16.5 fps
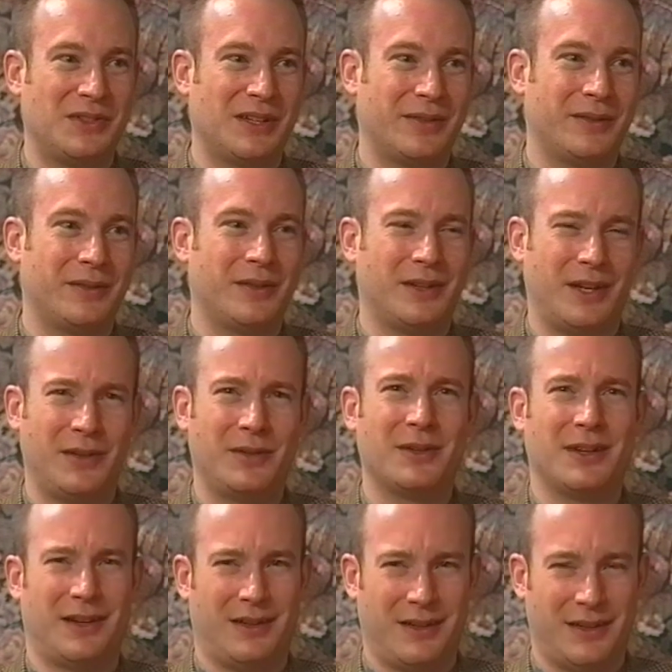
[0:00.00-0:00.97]
seventh and eighth
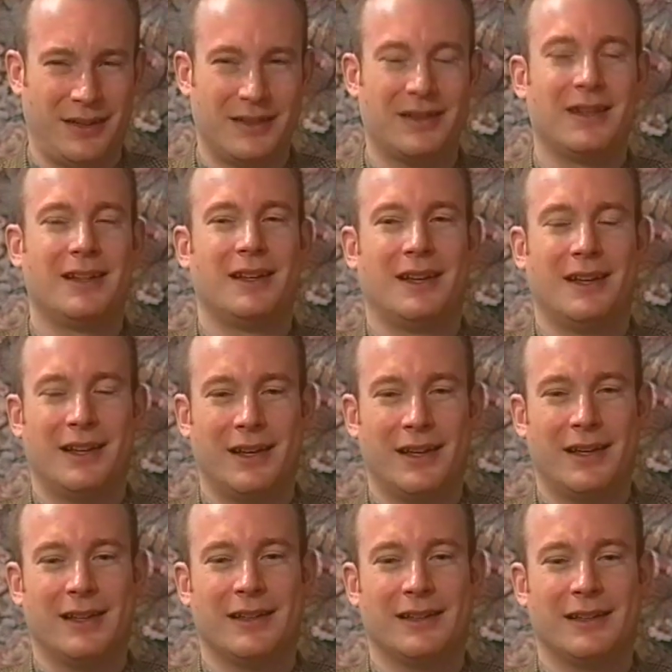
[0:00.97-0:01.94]
grade, I
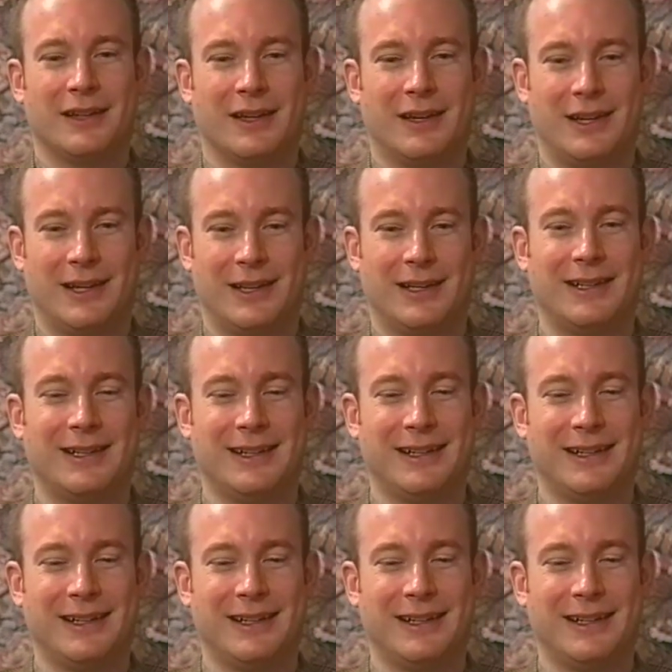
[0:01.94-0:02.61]
think. And uh,